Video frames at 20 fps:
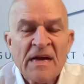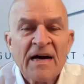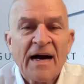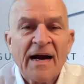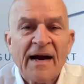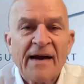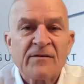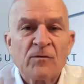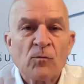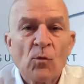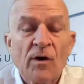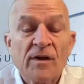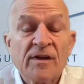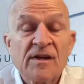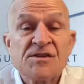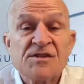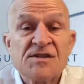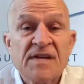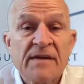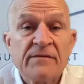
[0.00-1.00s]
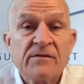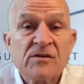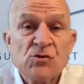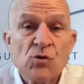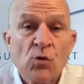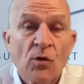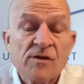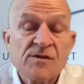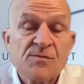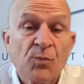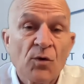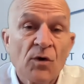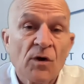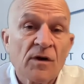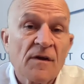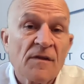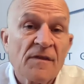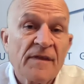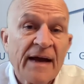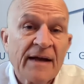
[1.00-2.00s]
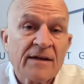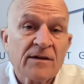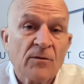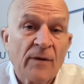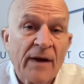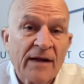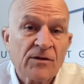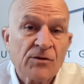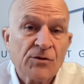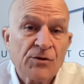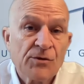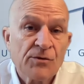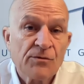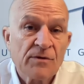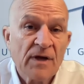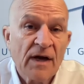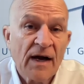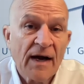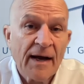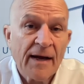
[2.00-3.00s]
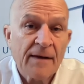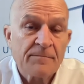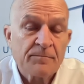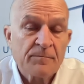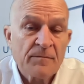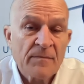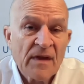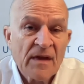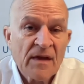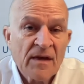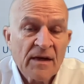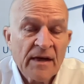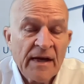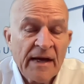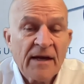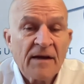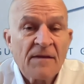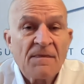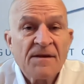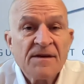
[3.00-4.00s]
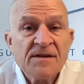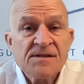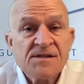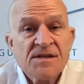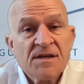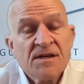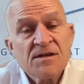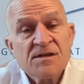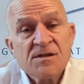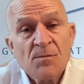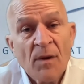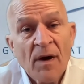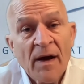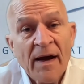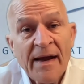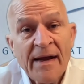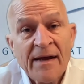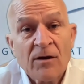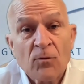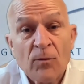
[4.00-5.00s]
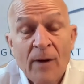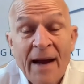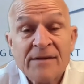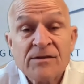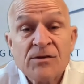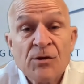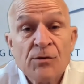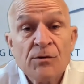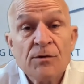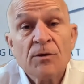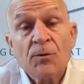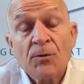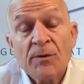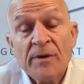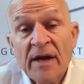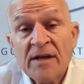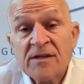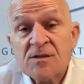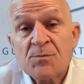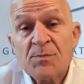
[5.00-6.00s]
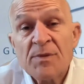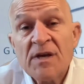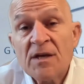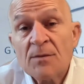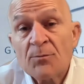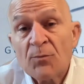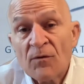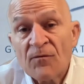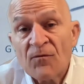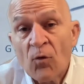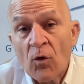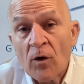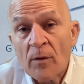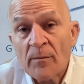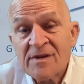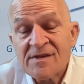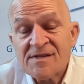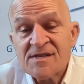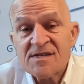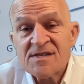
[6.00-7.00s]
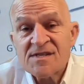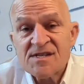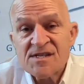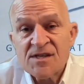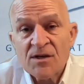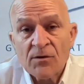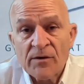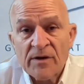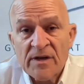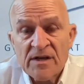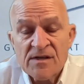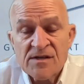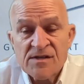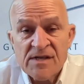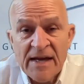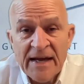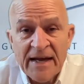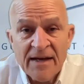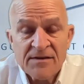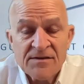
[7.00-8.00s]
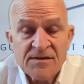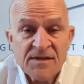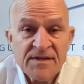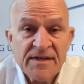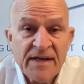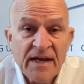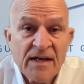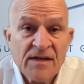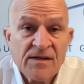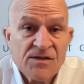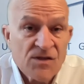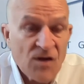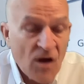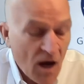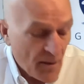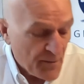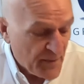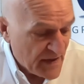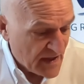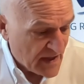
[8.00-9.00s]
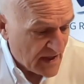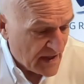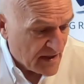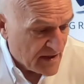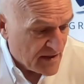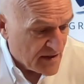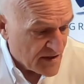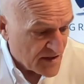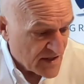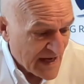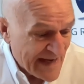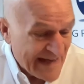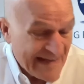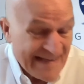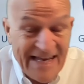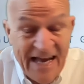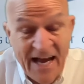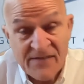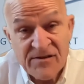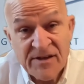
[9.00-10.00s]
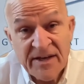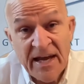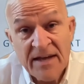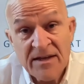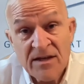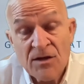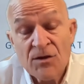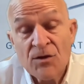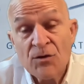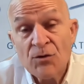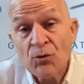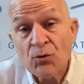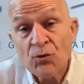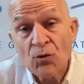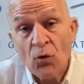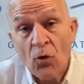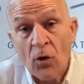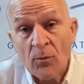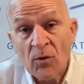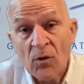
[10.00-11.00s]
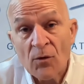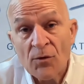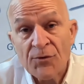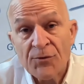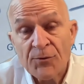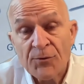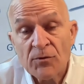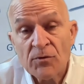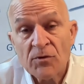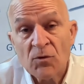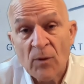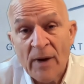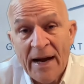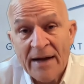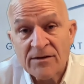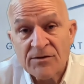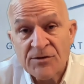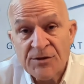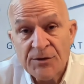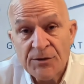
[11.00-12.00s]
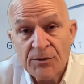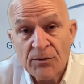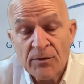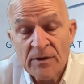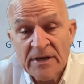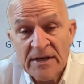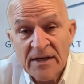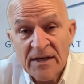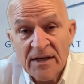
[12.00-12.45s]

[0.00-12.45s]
Hi, everyone. It's David George Brooke, That Gratitude Guy. And this is my Gratitude Creates Peak Performance series. And today's topic is navigating the new normal through gratitude.